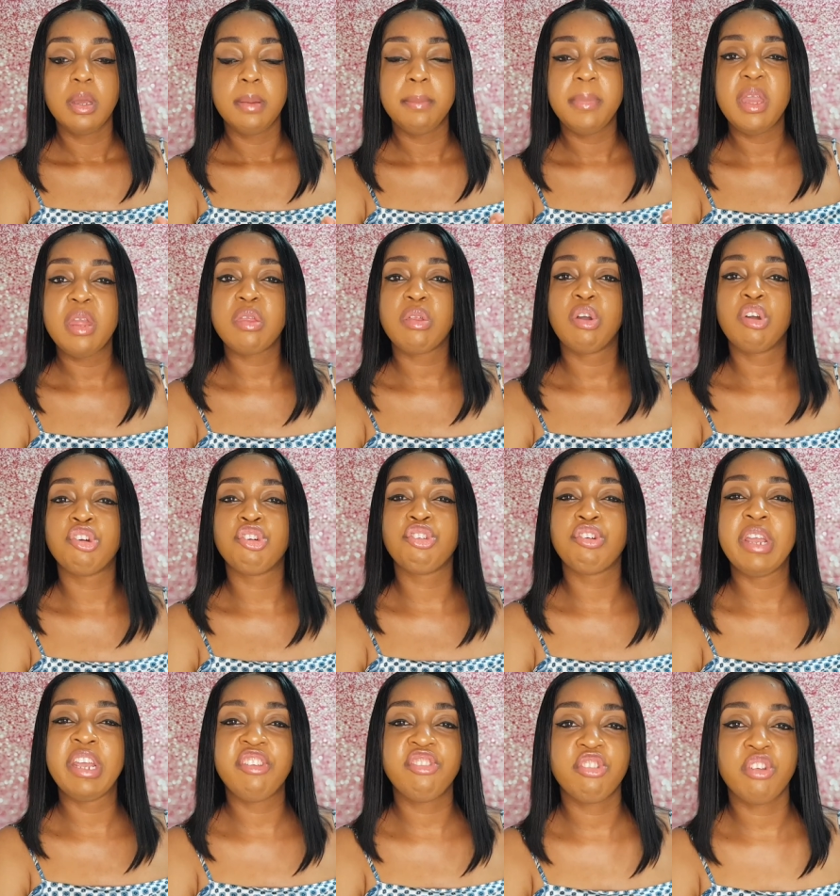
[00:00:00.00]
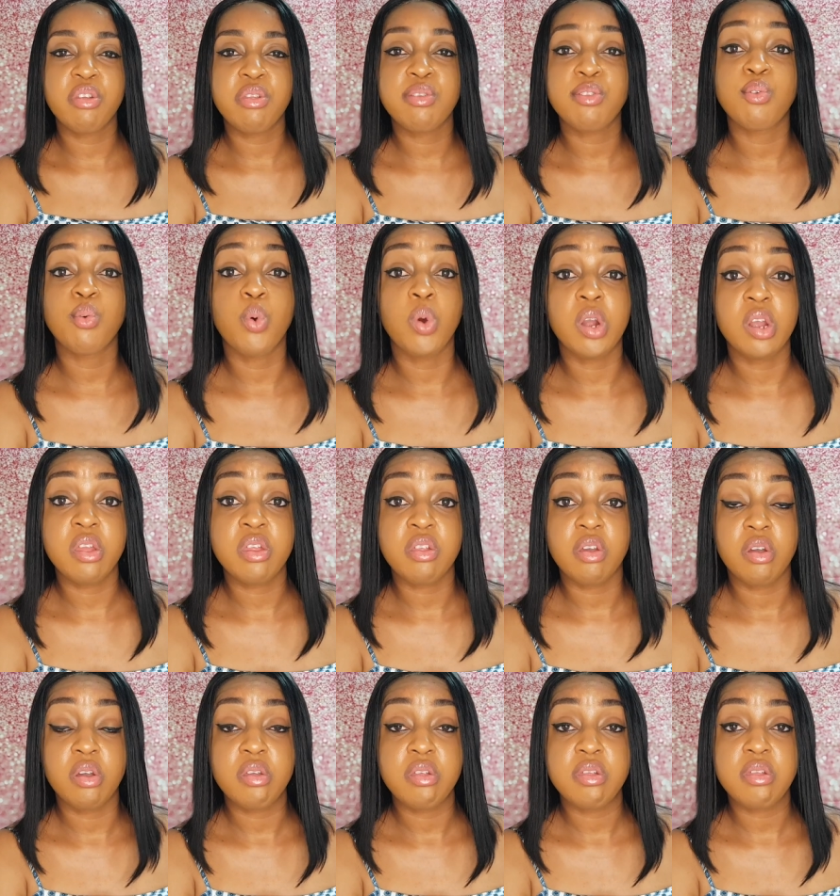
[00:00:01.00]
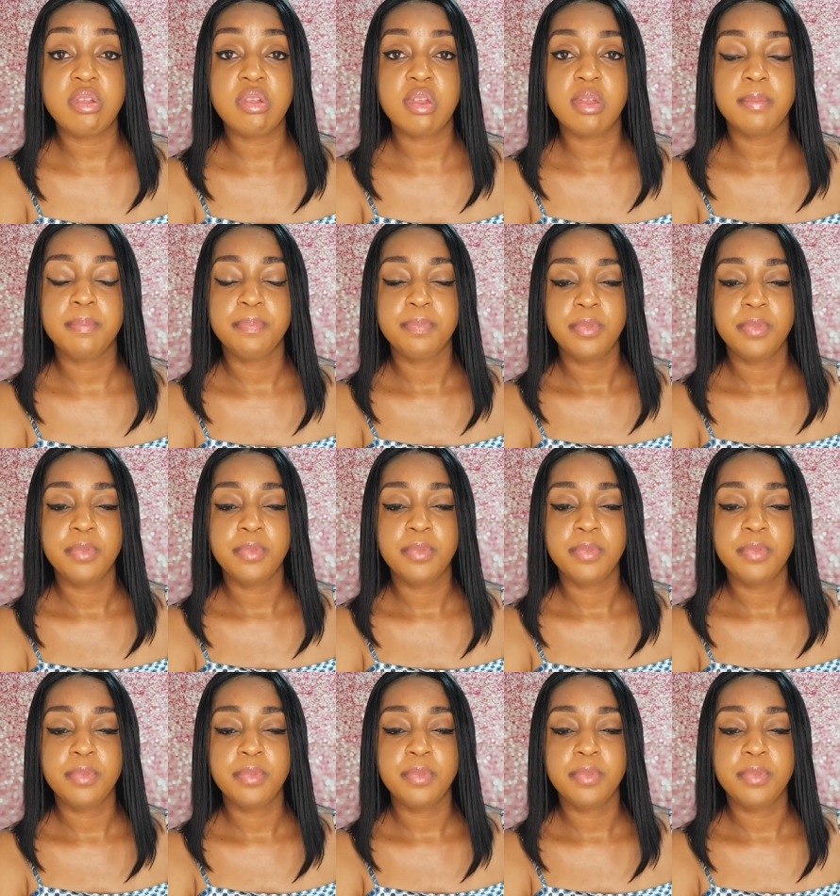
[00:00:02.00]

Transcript: be so gracious towards us.